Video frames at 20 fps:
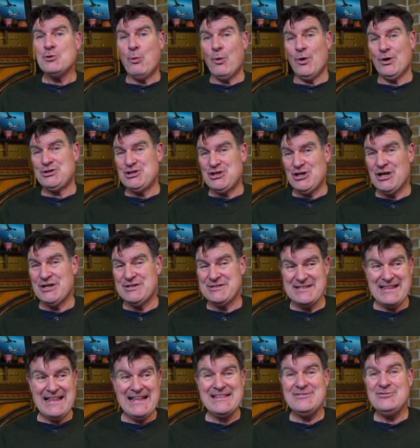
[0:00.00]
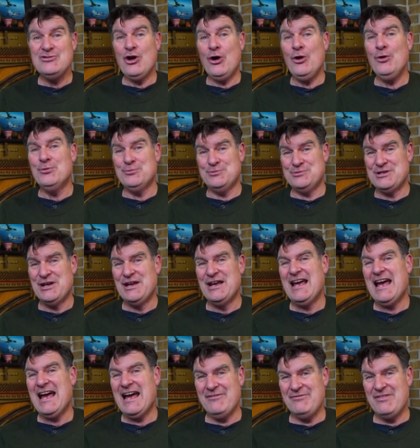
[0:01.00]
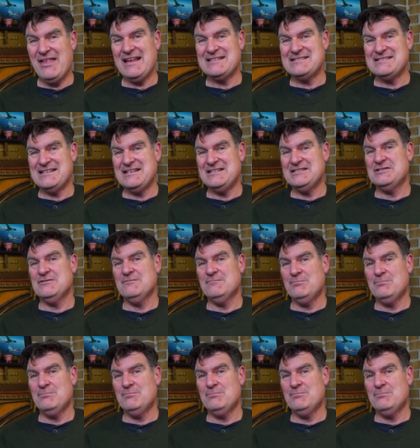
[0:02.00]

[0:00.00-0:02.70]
watches that don't have that sense of